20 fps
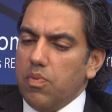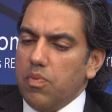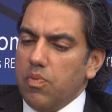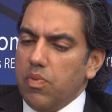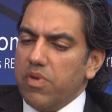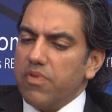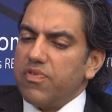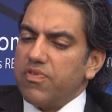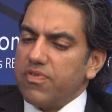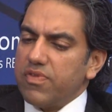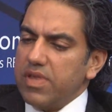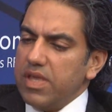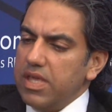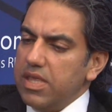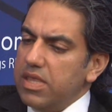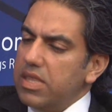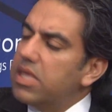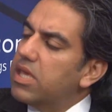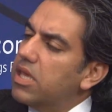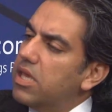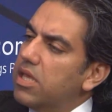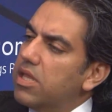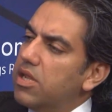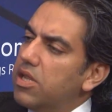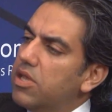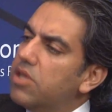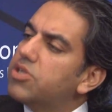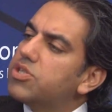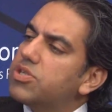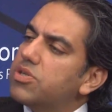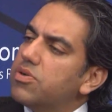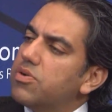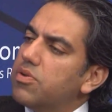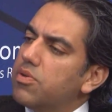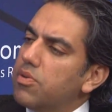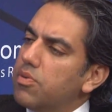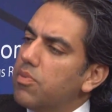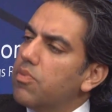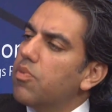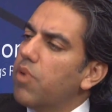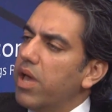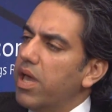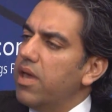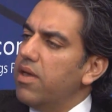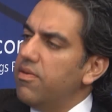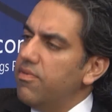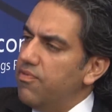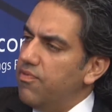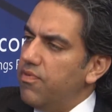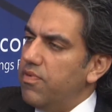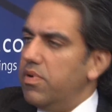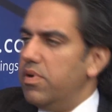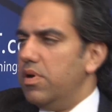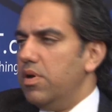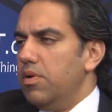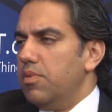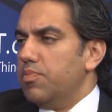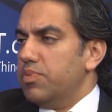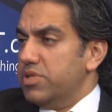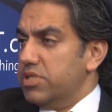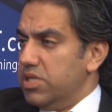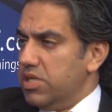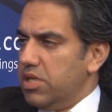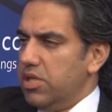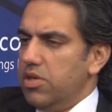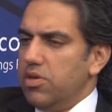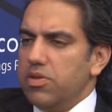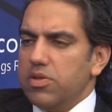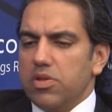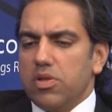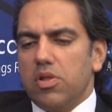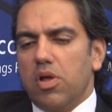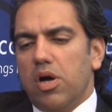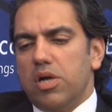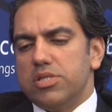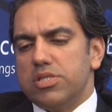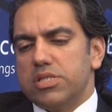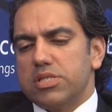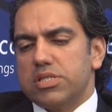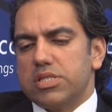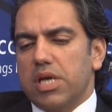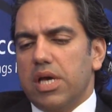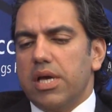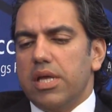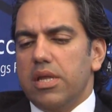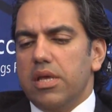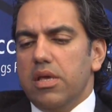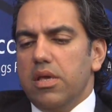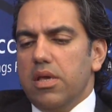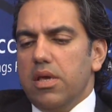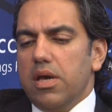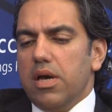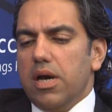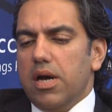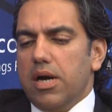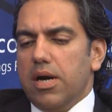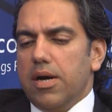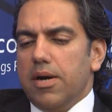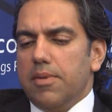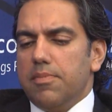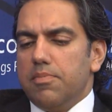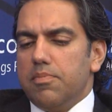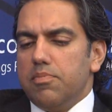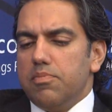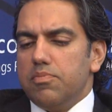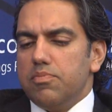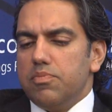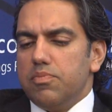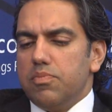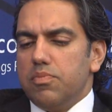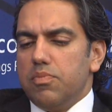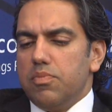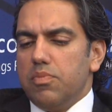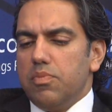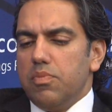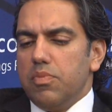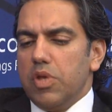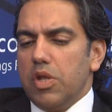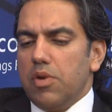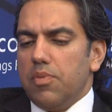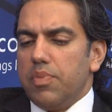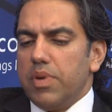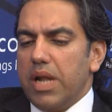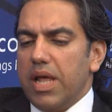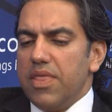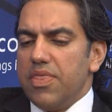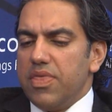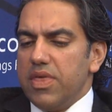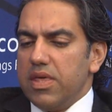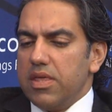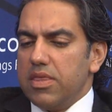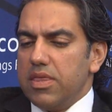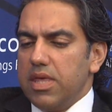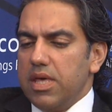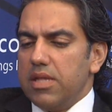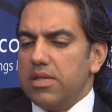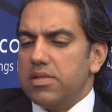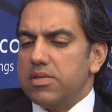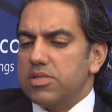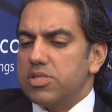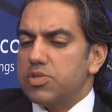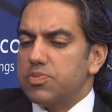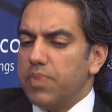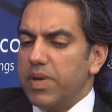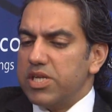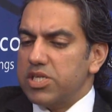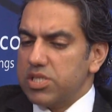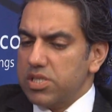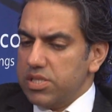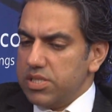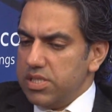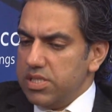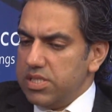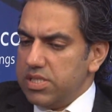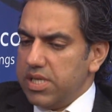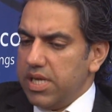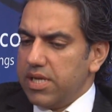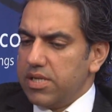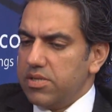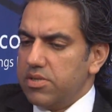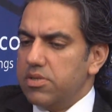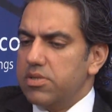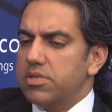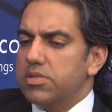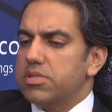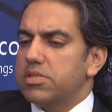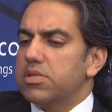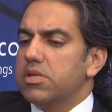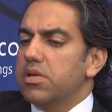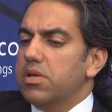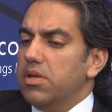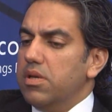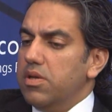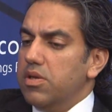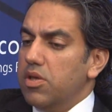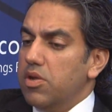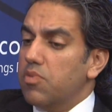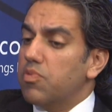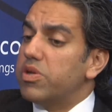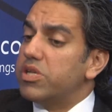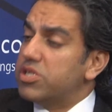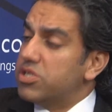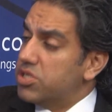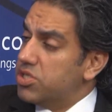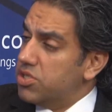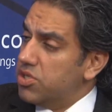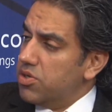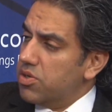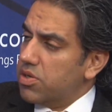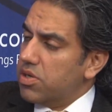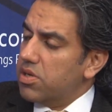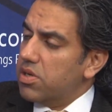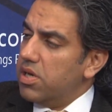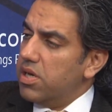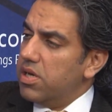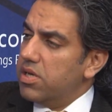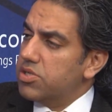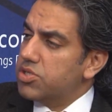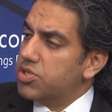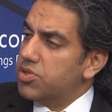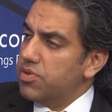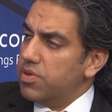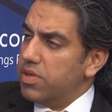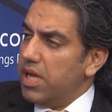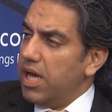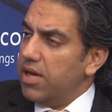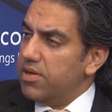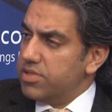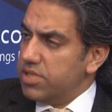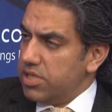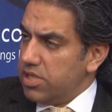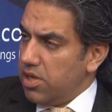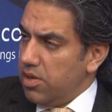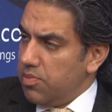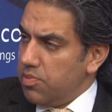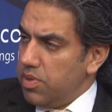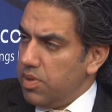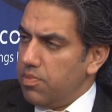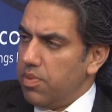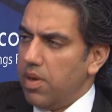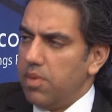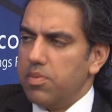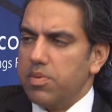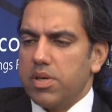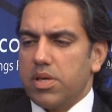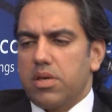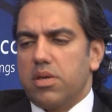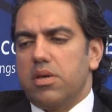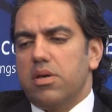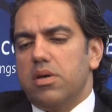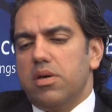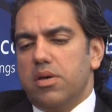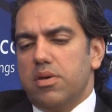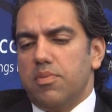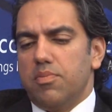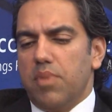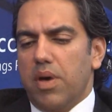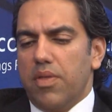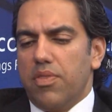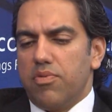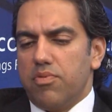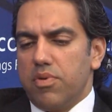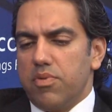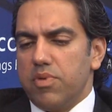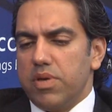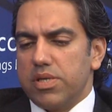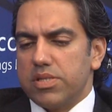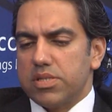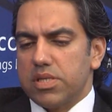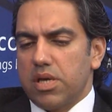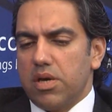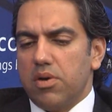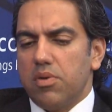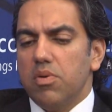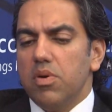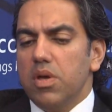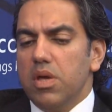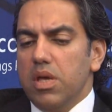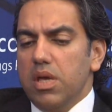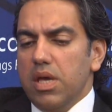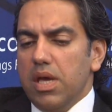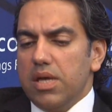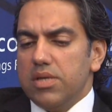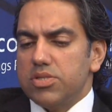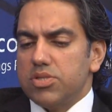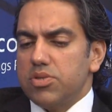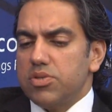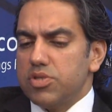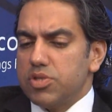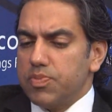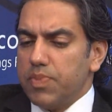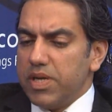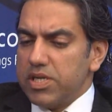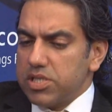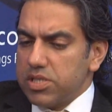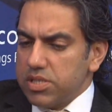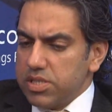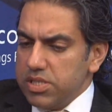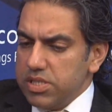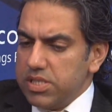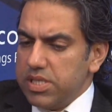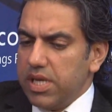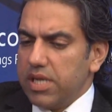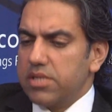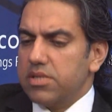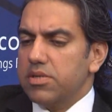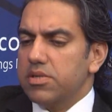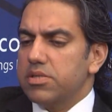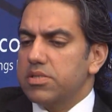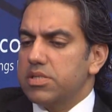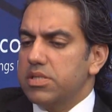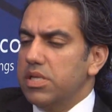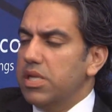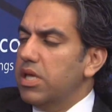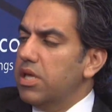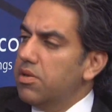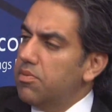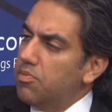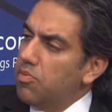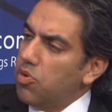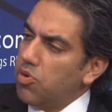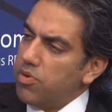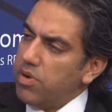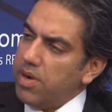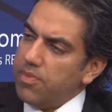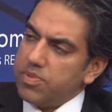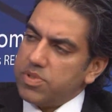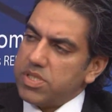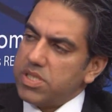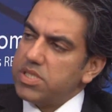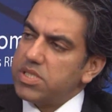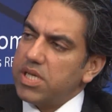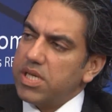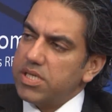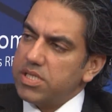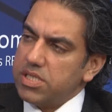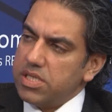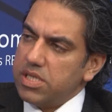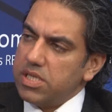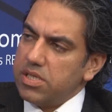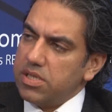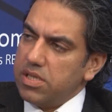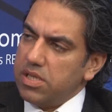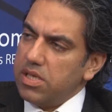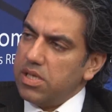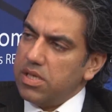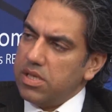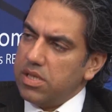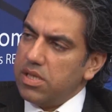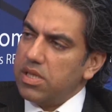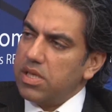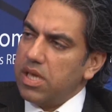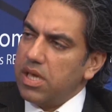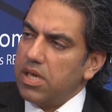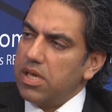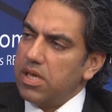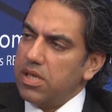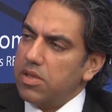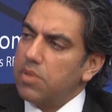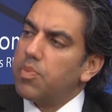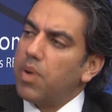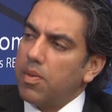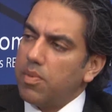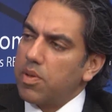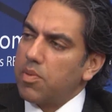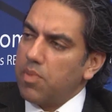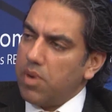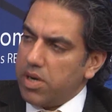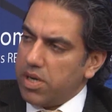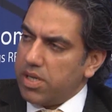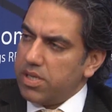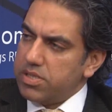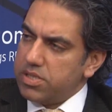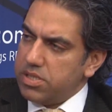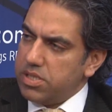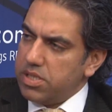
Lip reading: we've seen the initial wave, particularly on the lodging side, but I think that the specialty sectors, you know, we just took a student housing company public about 3 weeks ago, and so the specialty sectors need more representation in the public markets